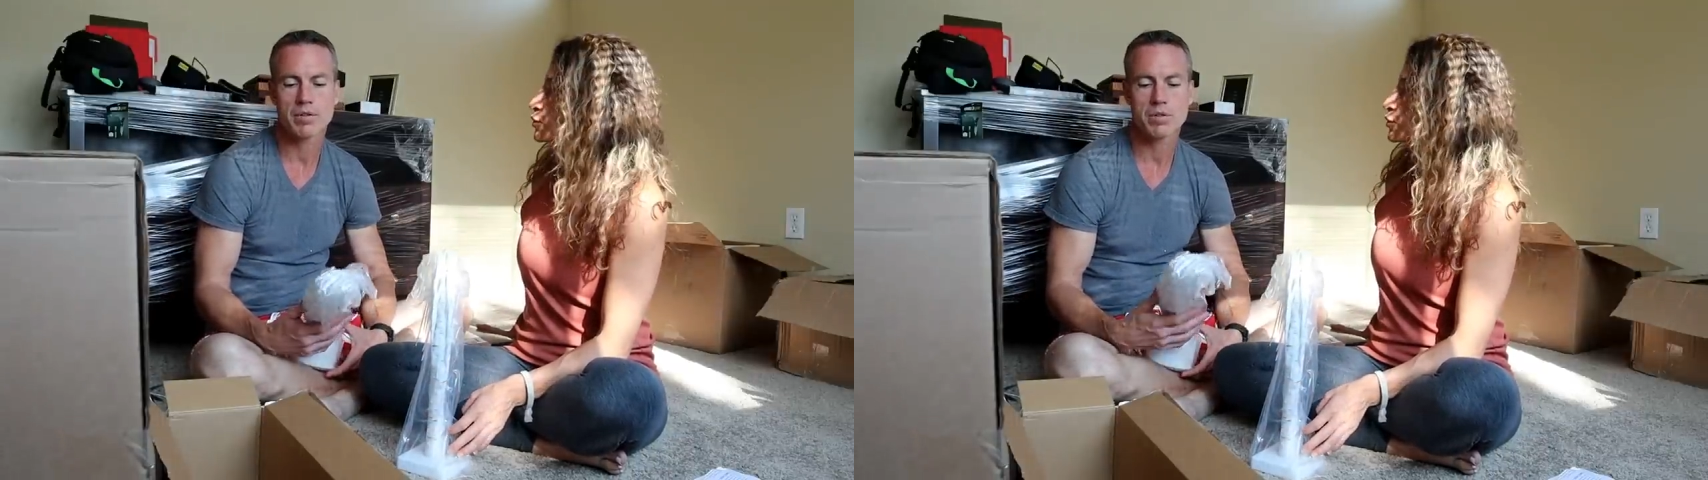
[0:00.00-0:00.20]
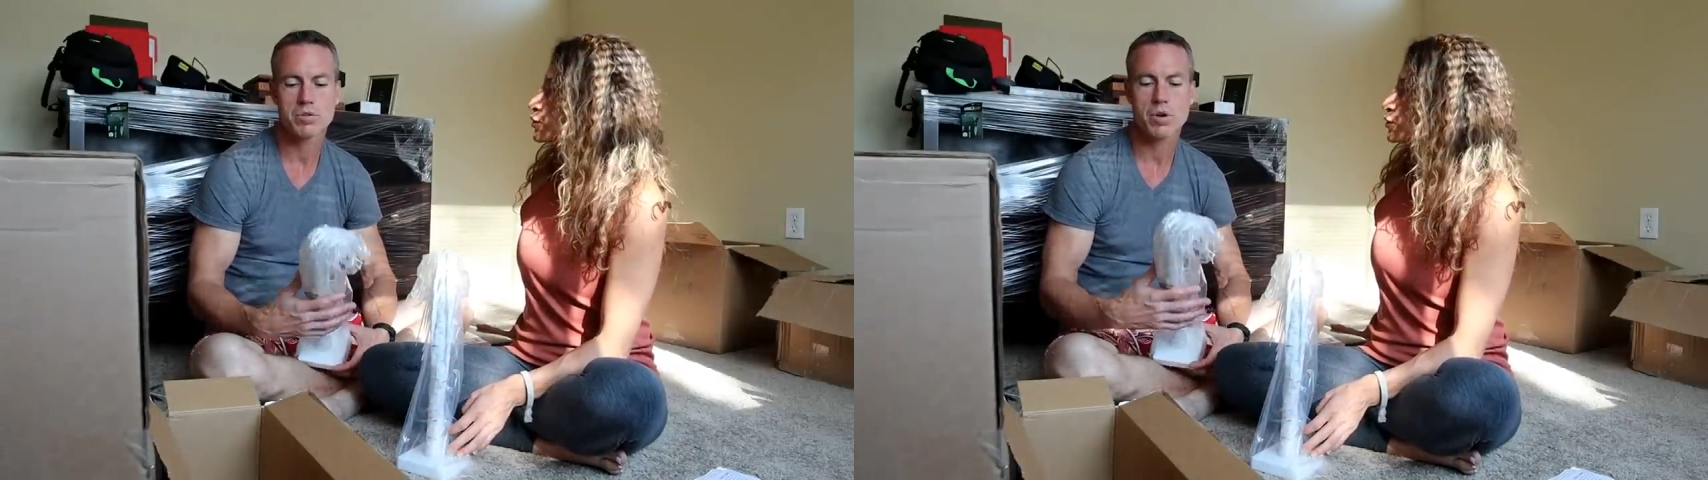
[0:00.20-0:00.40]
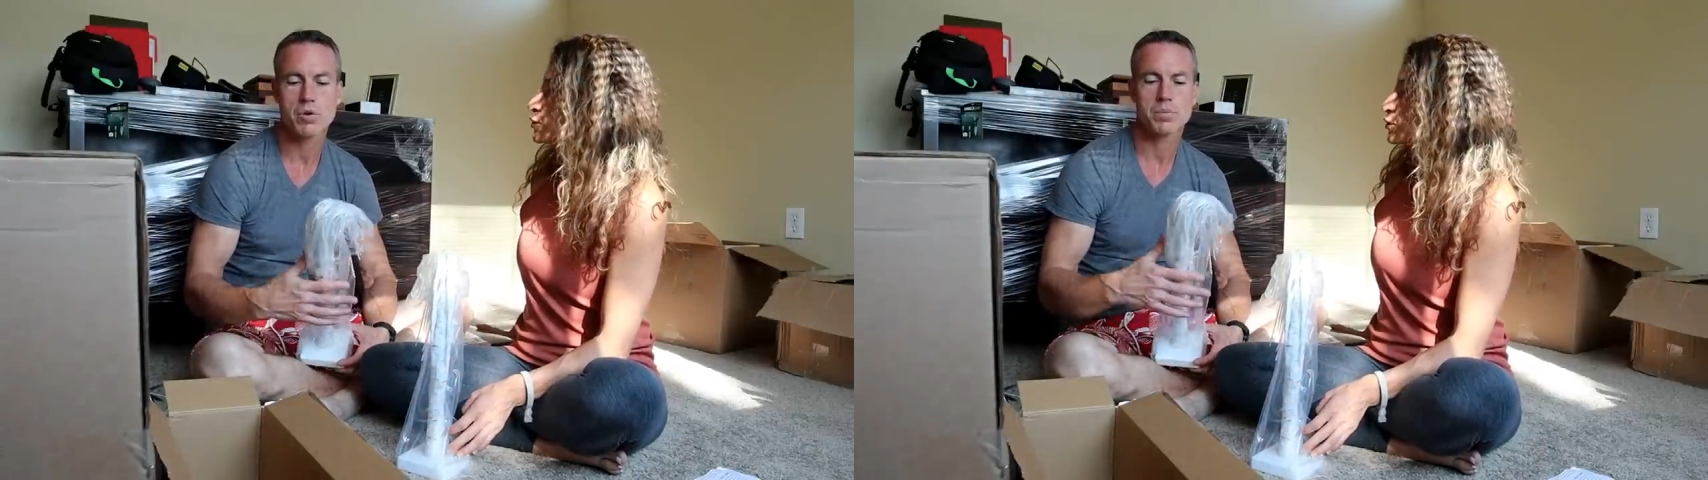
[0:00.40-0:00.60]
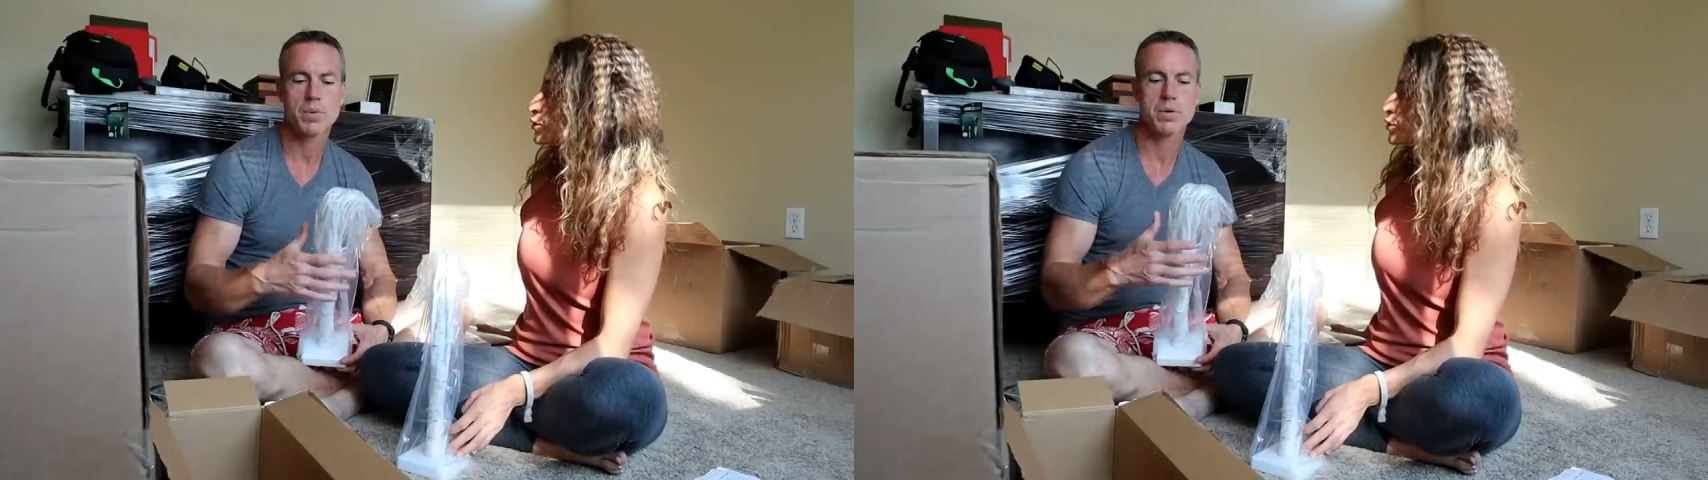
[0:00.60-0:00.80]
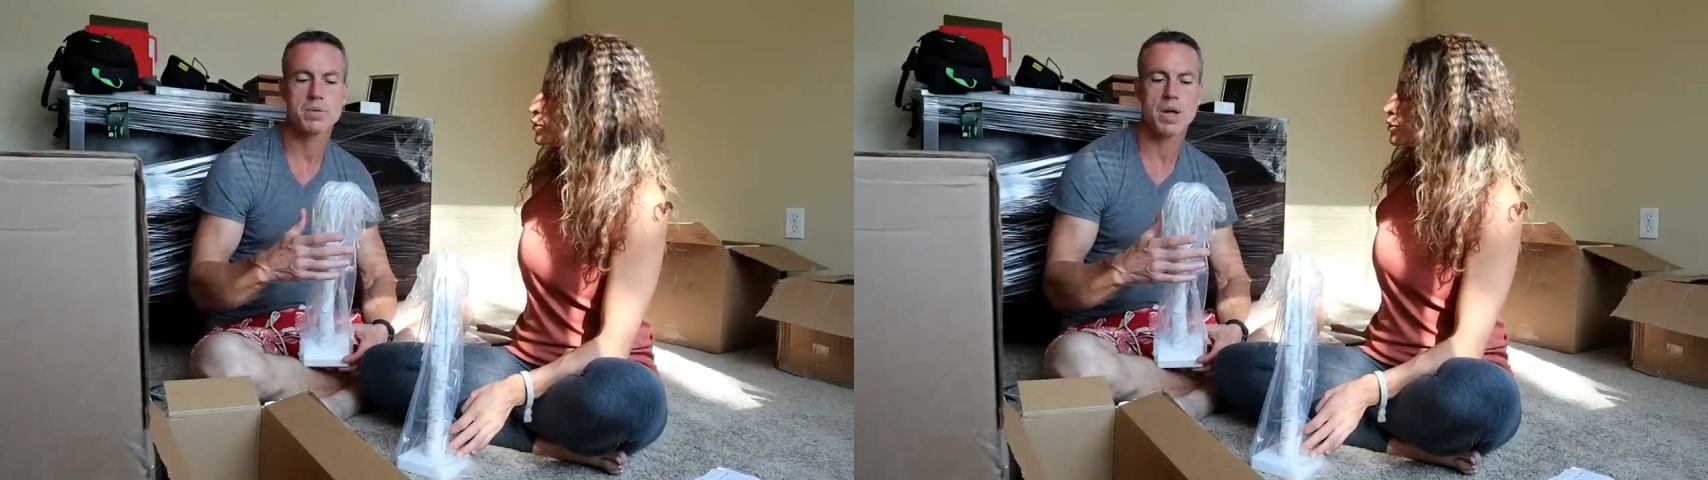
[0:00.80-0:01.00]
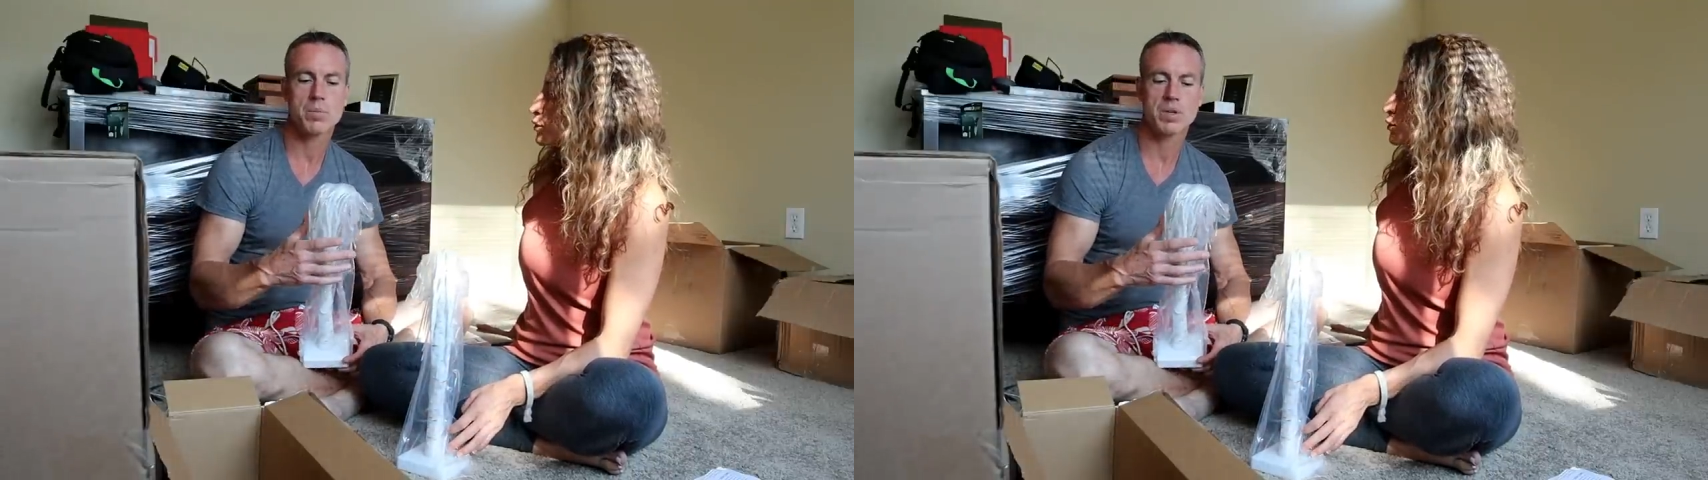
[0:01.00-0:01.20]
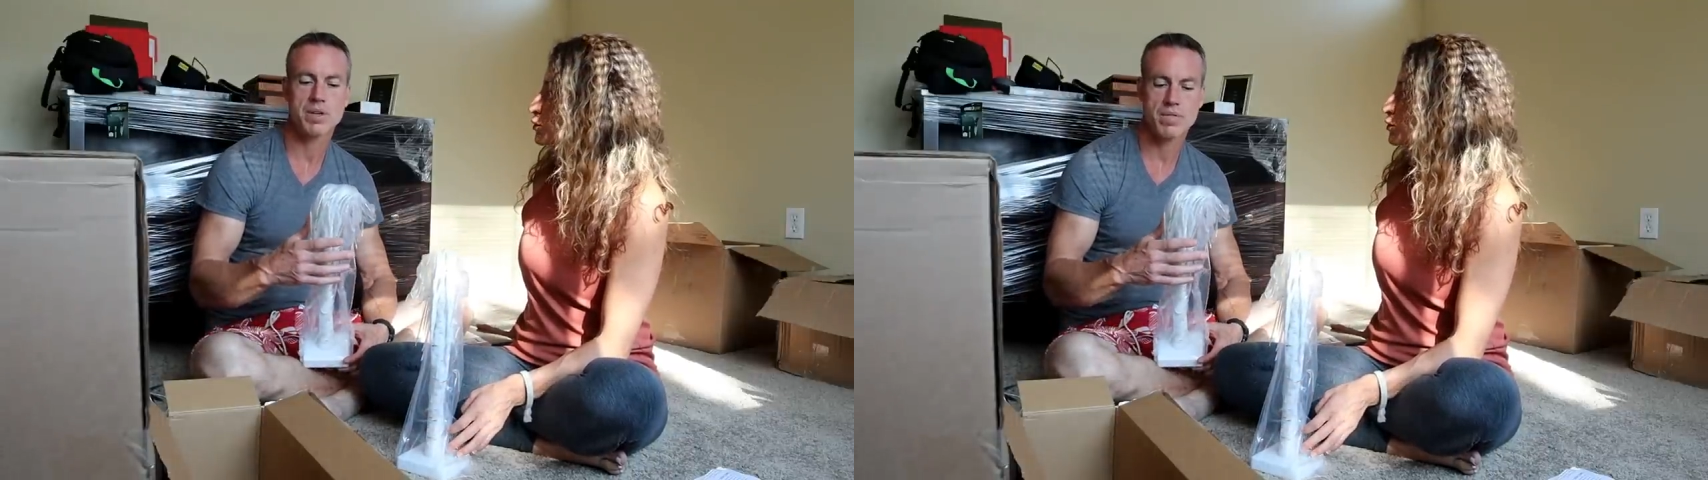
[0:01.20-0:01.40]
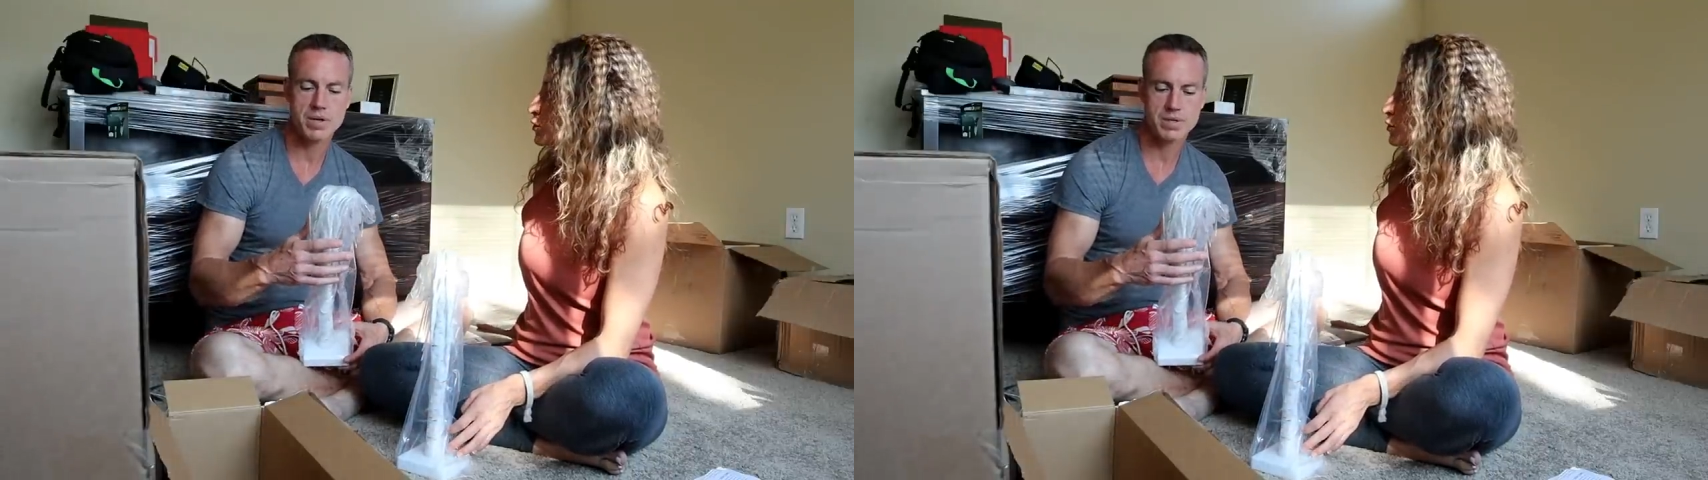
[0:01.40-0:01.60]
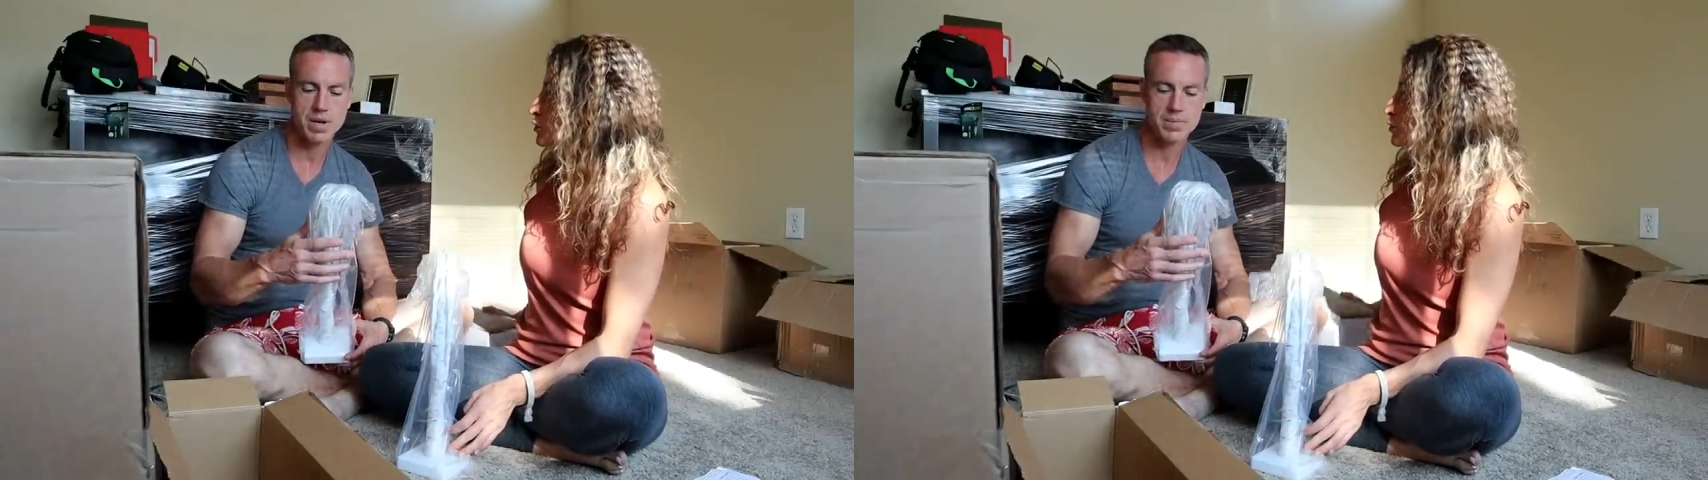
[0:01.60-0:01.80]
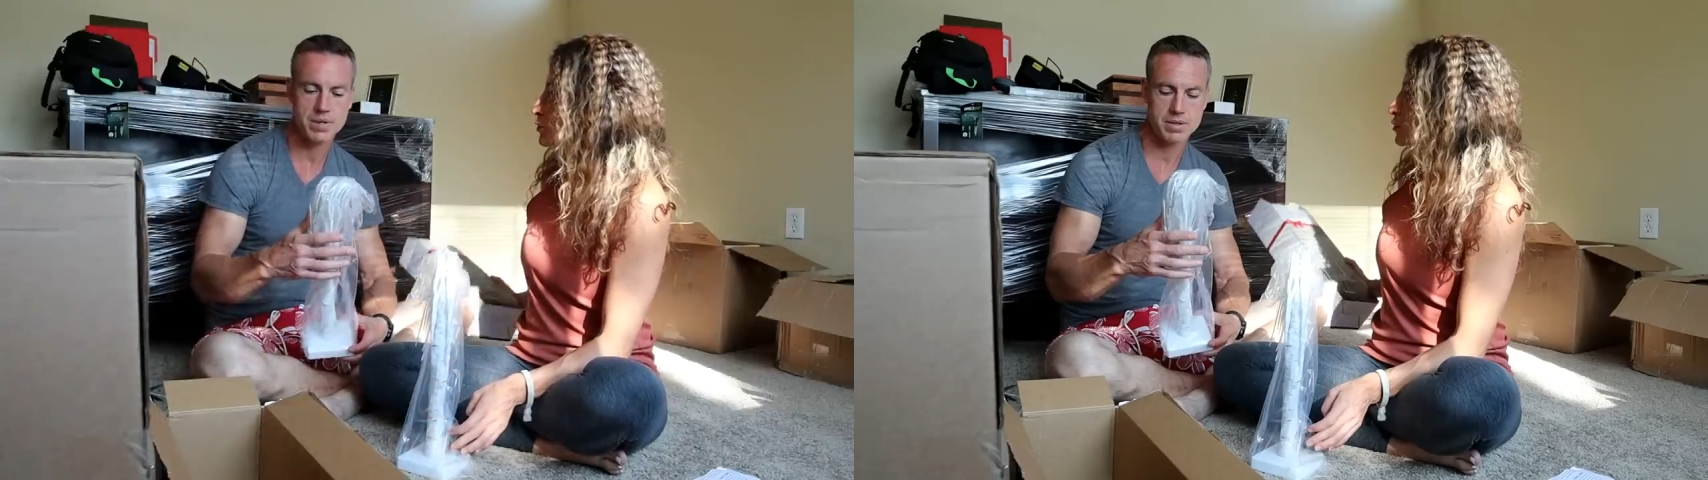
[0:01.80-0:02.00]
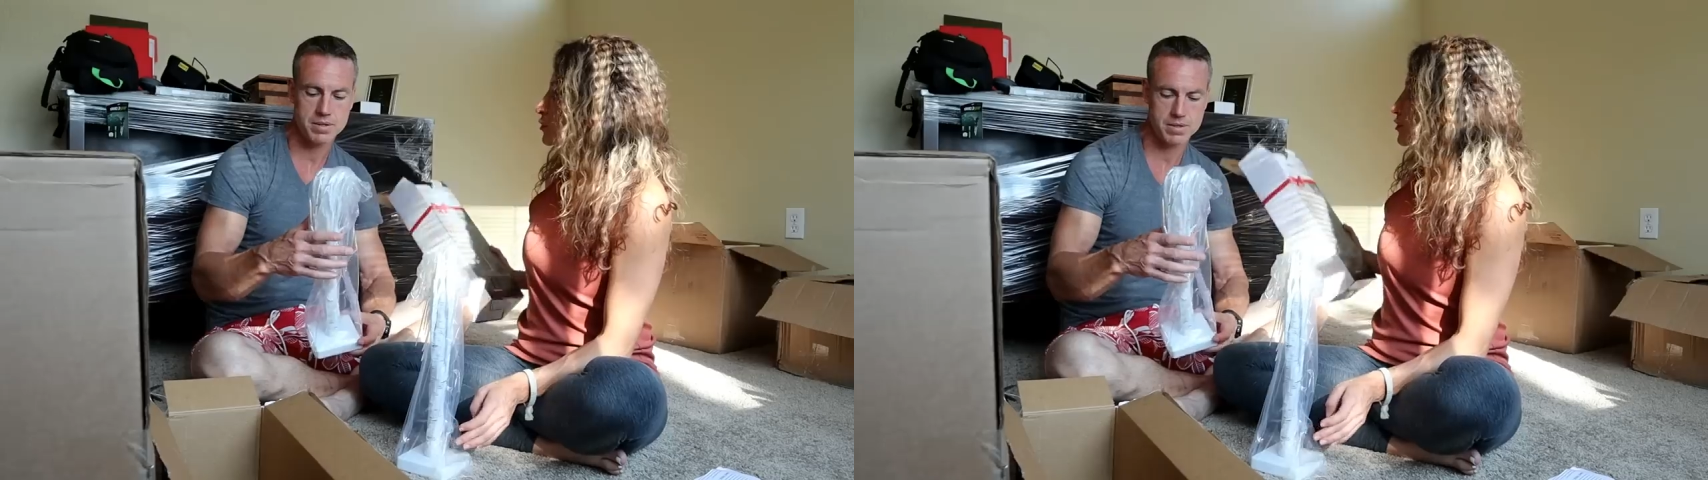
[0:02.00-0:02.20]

ever lose hope. You always gotta believe that it's coming.